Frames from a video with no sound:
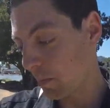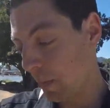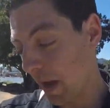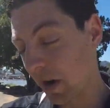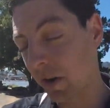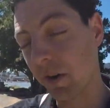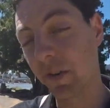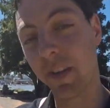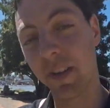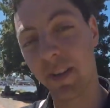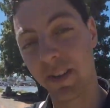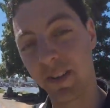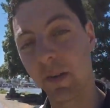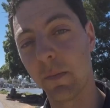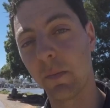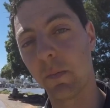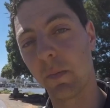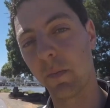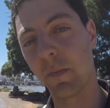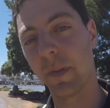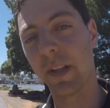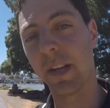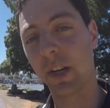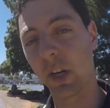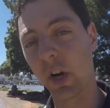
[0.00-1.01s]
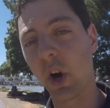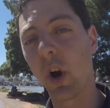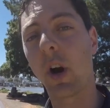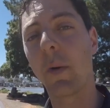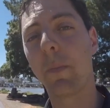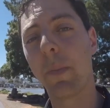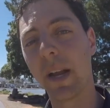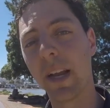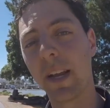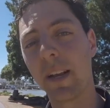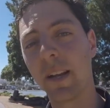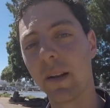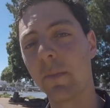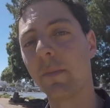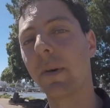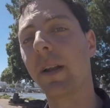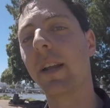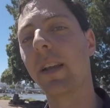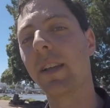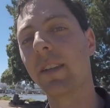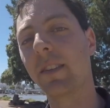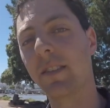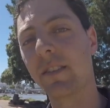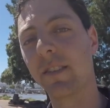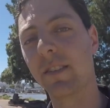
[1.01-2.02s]
better than some than car paint in
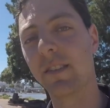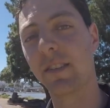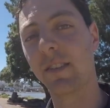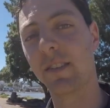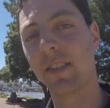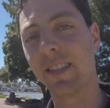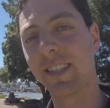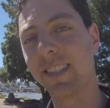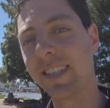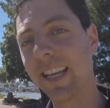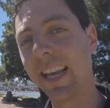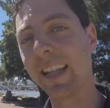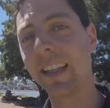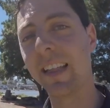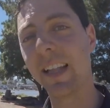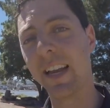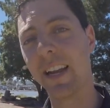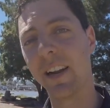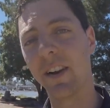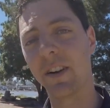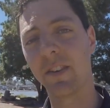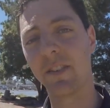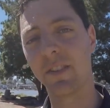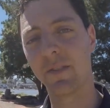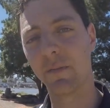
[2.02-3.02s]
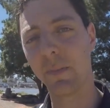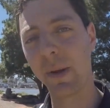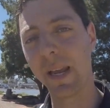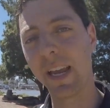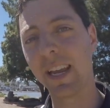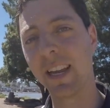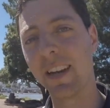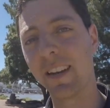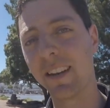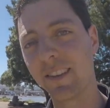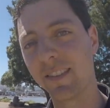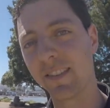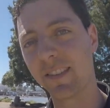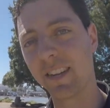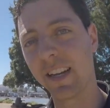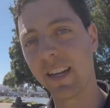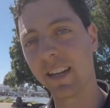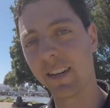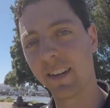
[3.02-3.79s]
many instances. It's ten layers of paint. It's I like,